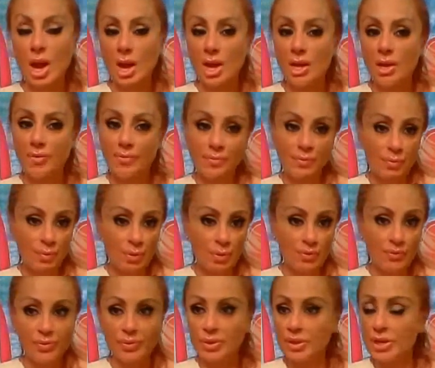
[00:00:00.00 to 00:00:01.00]
If,
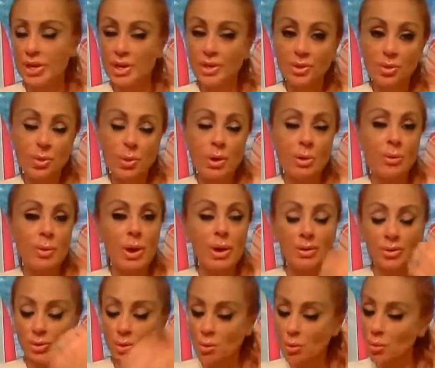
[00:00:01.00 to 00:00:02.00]
if the other way
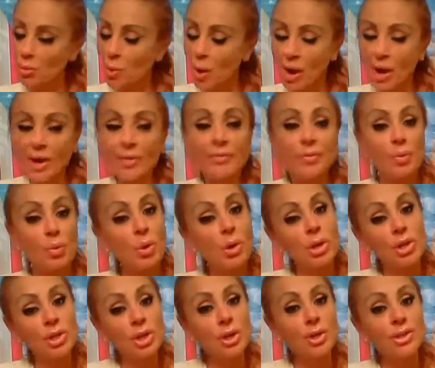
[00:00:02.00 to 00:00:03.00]
around, the wife
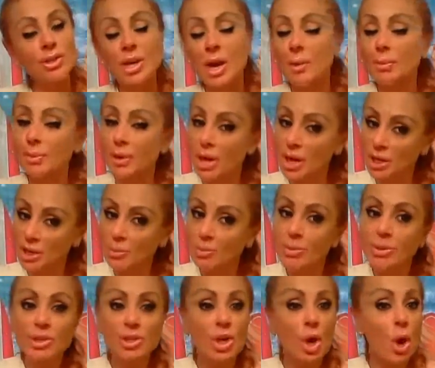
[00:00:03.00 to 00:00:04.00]
works all the time, the
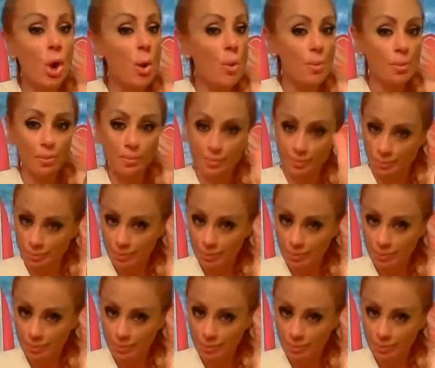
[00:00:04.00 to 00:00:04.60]
husband's home,